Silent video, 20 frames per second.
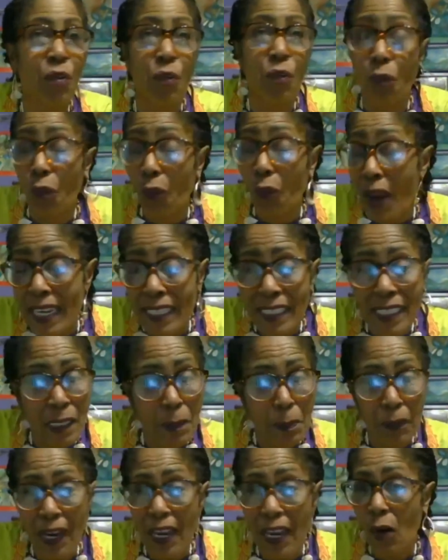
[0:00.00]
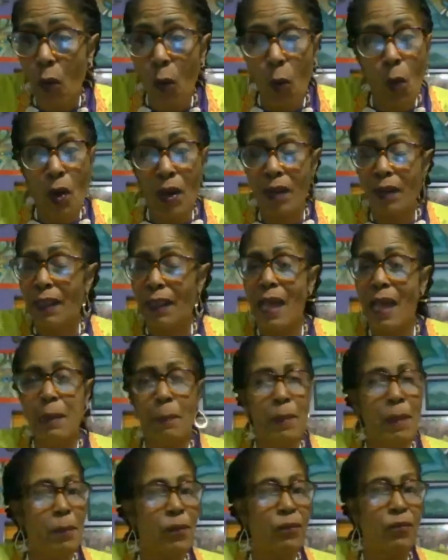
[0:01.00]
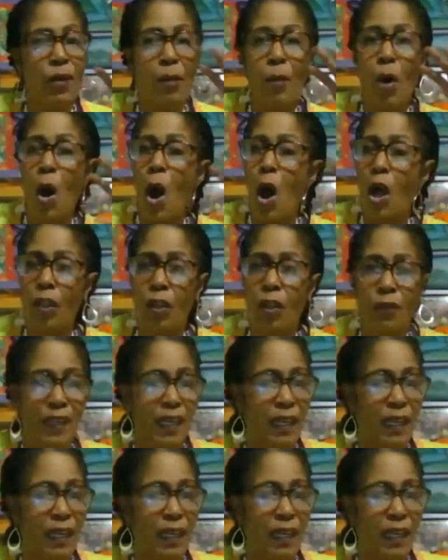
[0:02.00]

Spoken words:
great spring quarter. A lot of people from all over the